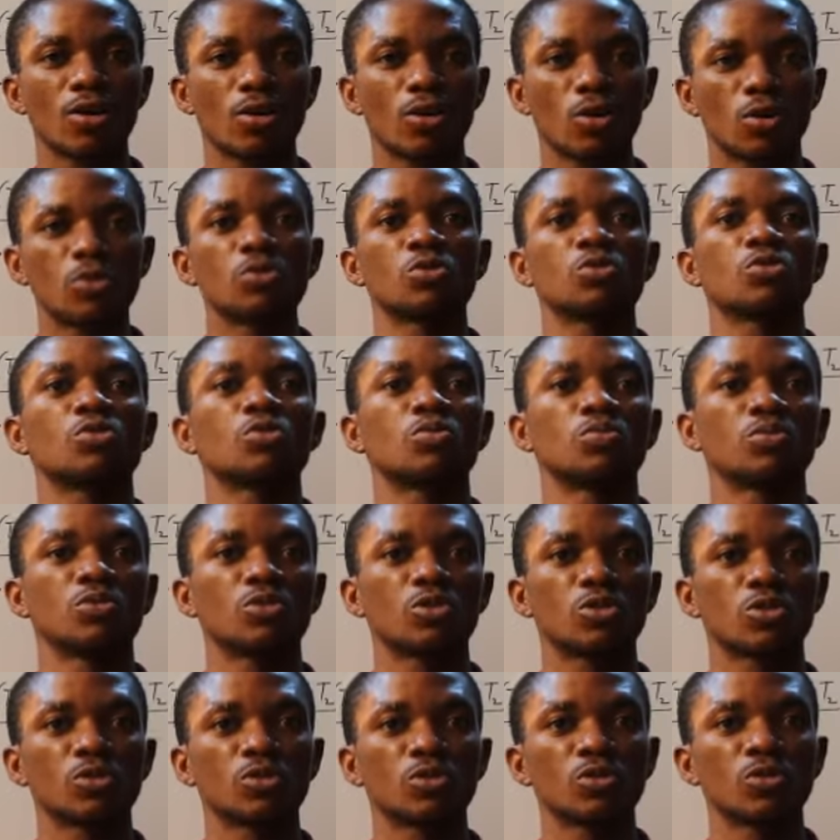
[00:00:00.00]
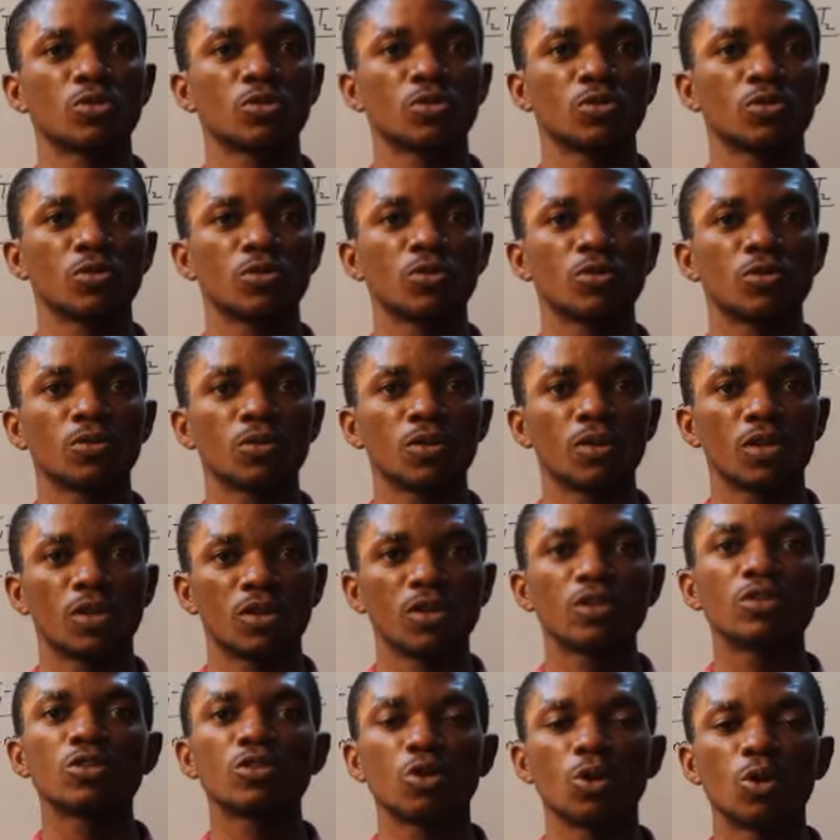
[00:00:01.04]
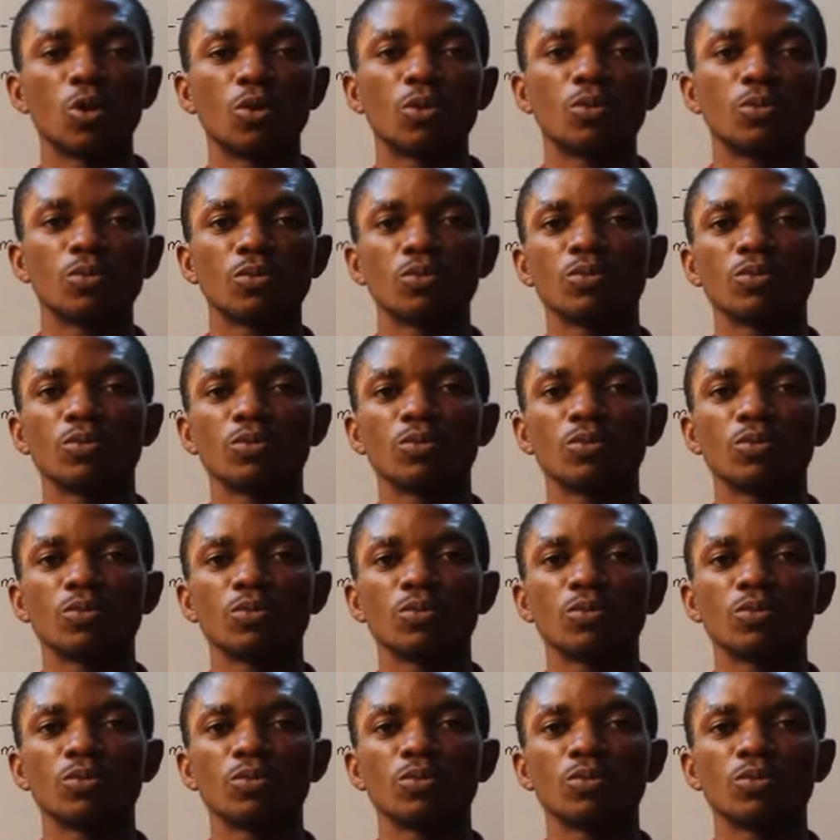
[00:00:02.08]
consumed. So